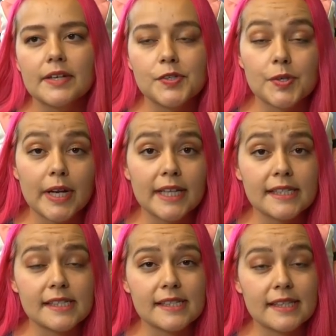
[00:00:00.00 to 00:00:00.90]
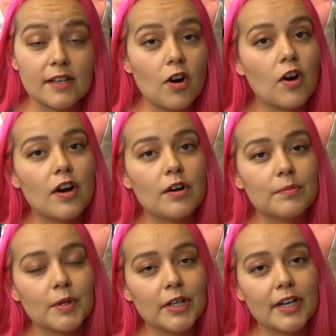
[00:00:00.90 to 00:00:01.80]
strains that
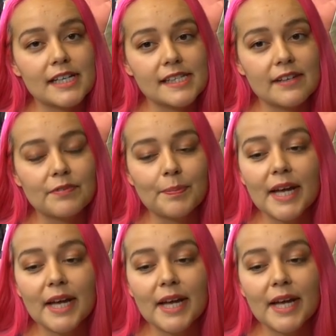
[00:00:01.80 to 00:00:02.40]
are more aggressive.